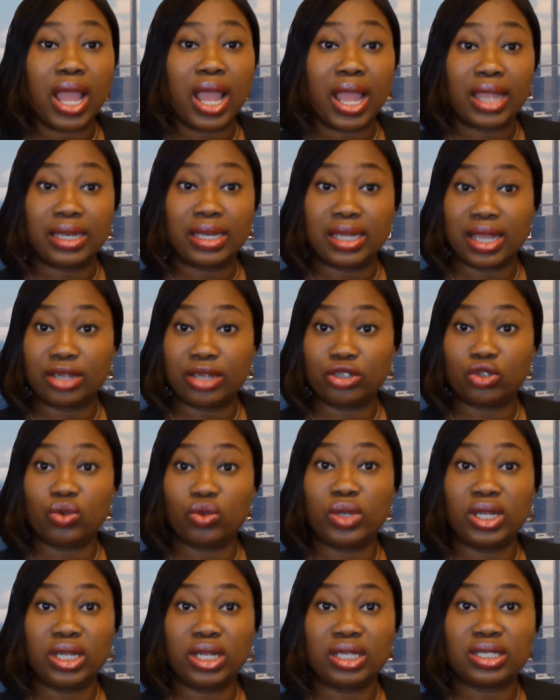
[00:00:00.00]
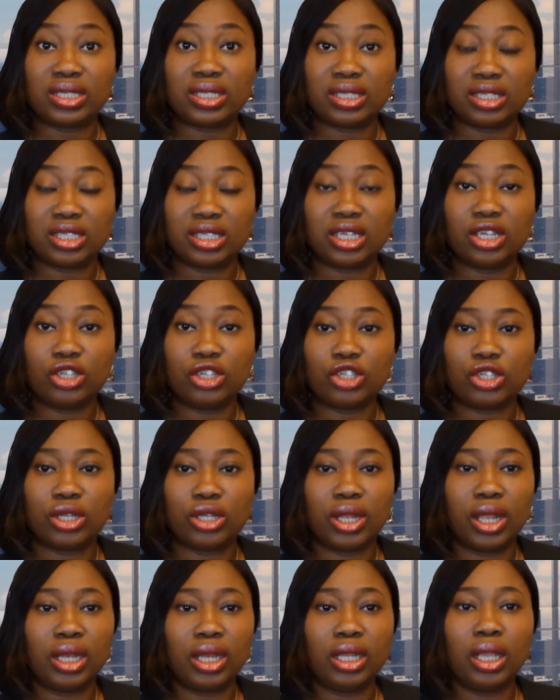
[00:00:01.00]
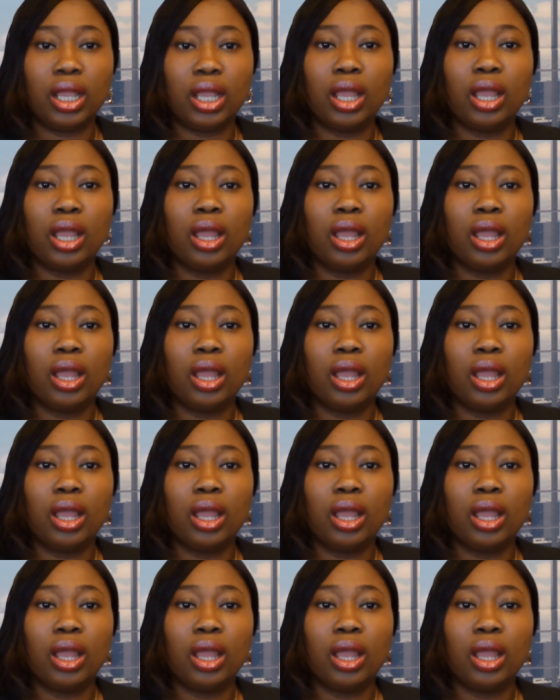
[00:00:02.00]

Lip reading: and they are doing it intentionally.